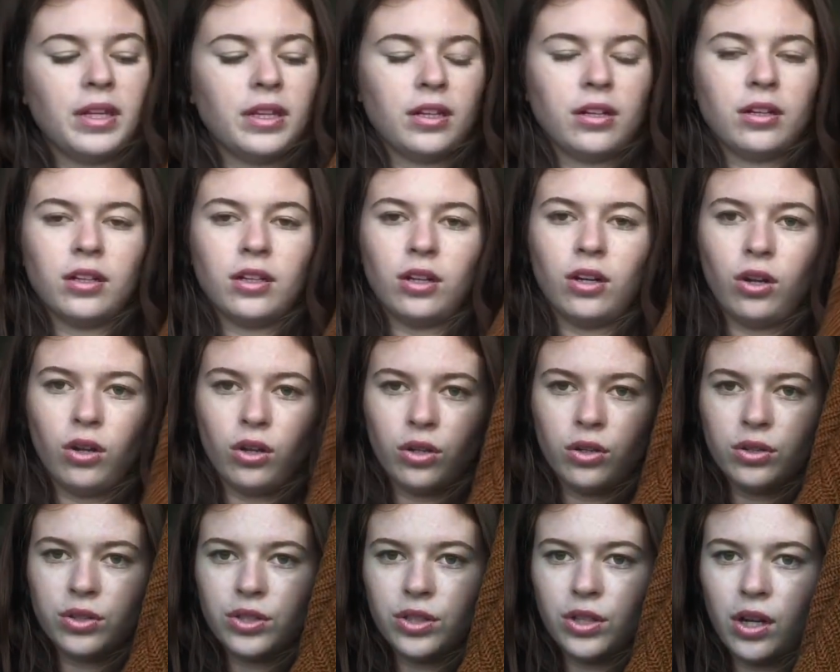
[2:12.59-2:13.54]
They're a little
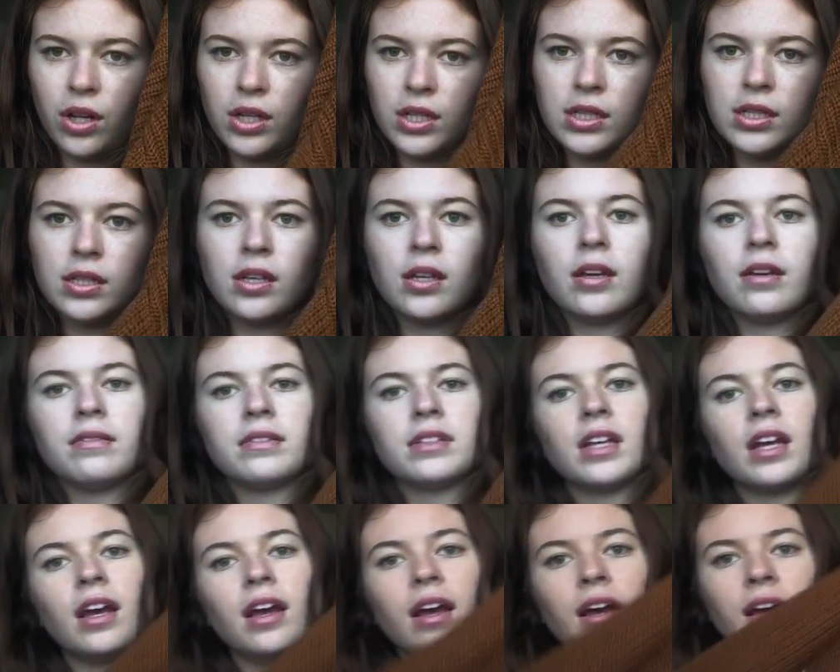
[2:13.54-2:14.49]
looser on the sleeves,
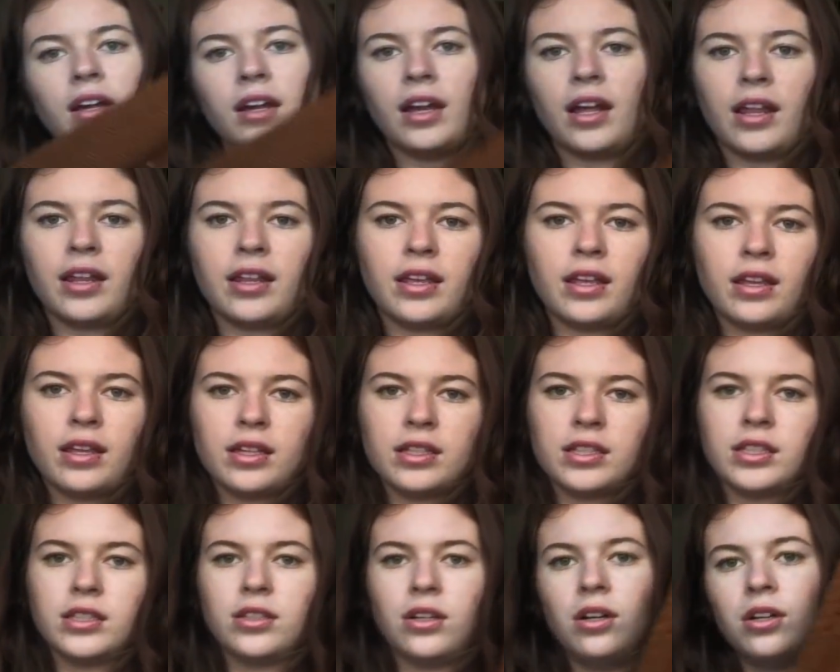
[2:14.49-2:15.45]
and I think this
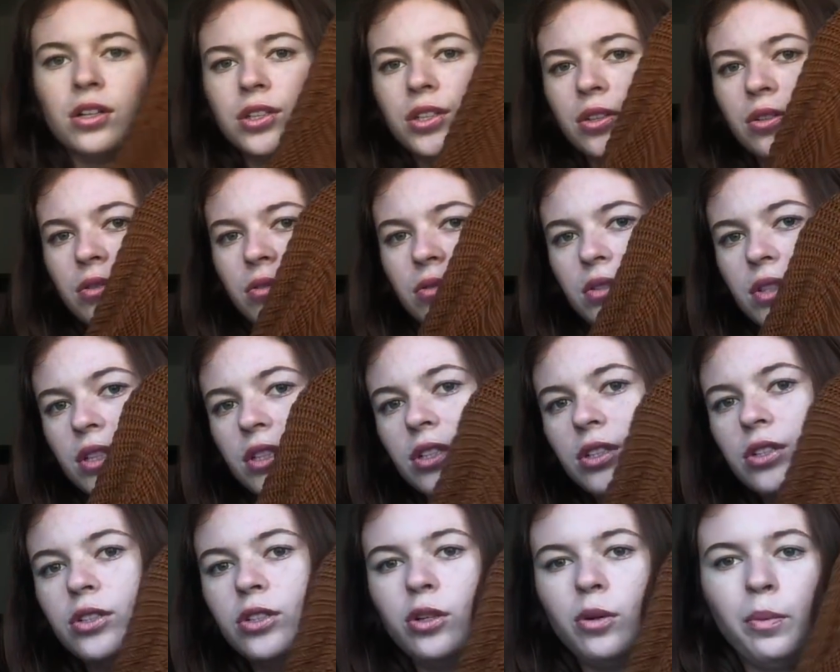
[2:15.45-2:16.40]
is also just a
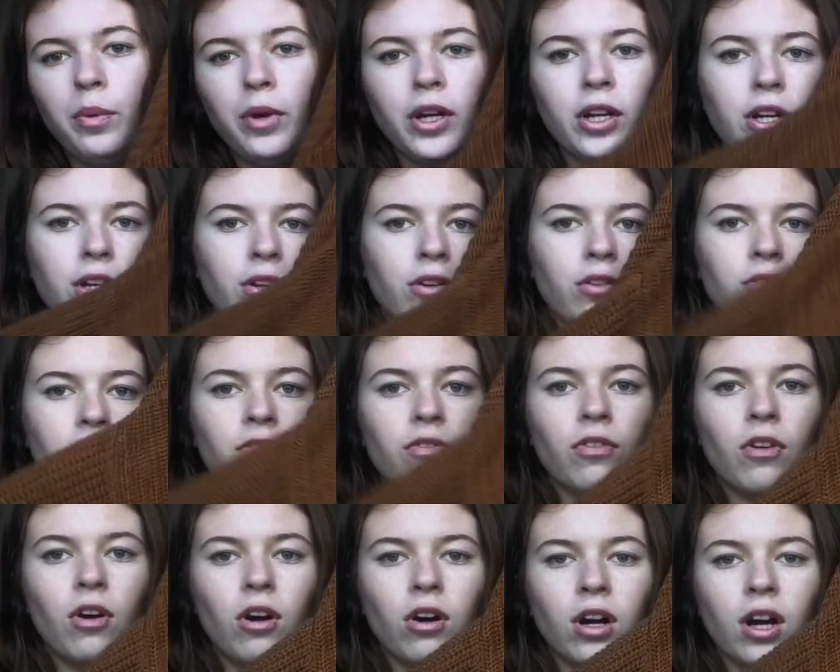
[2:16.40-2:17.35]
super cute
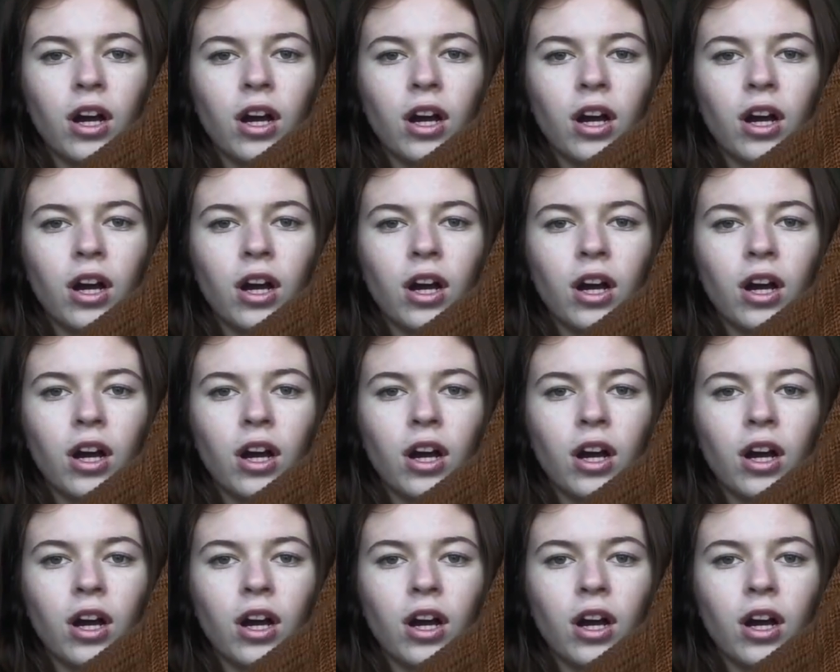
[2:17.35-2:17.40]
fall